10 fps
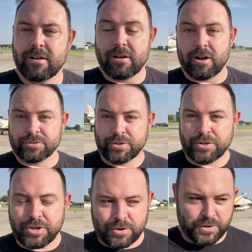Also,
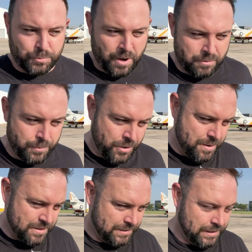you know, it's probably
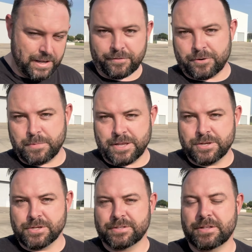pretty misleading for me to
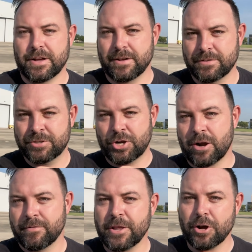just
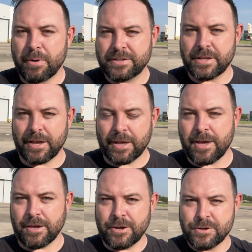start a video by saying,
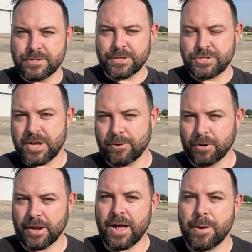hey, here's this jet,
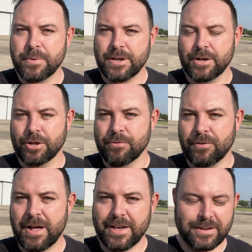we're going to hop in it and go
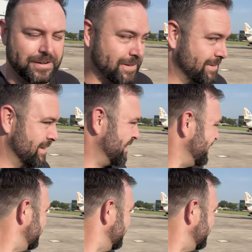fly it, because